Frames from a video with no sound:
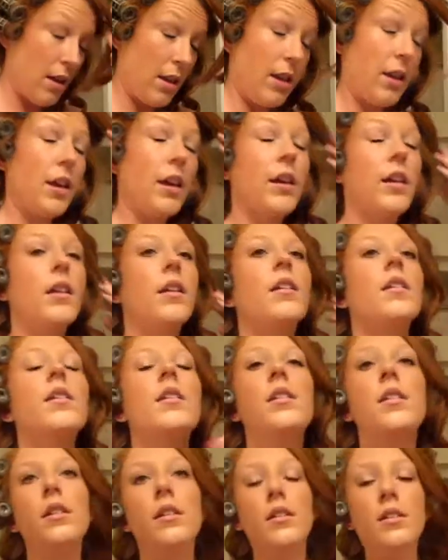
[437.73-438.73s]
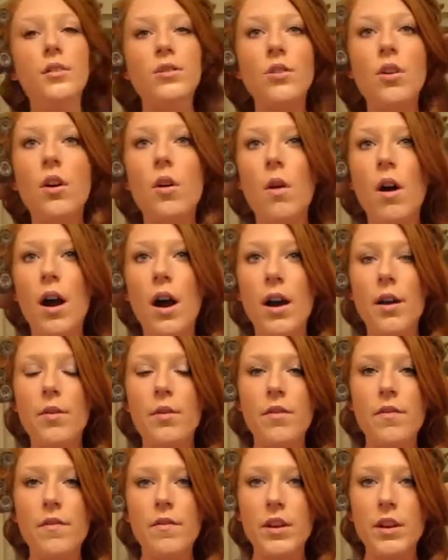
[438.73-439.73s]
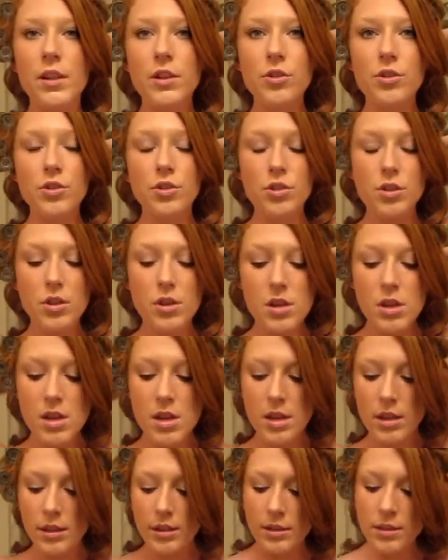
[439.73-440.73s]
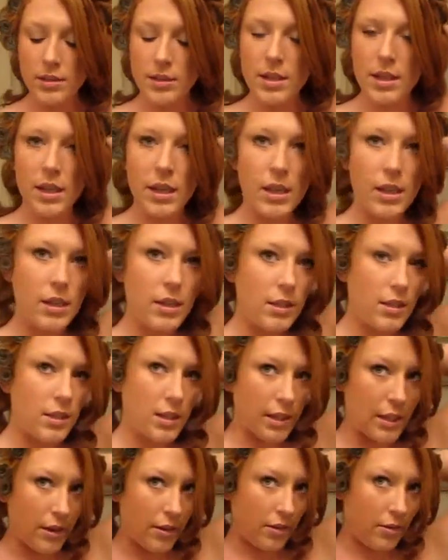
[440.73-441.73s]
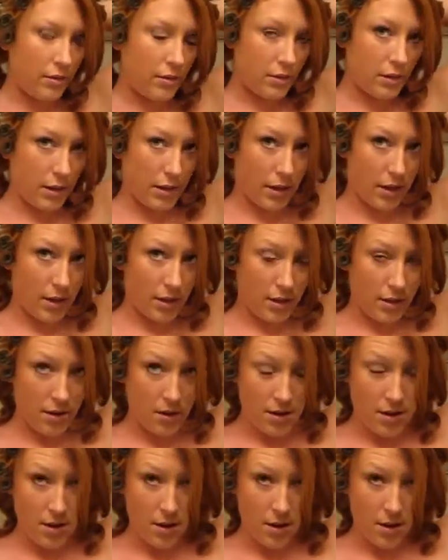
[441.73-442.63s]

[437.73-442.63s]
And so I will finish taking this out, and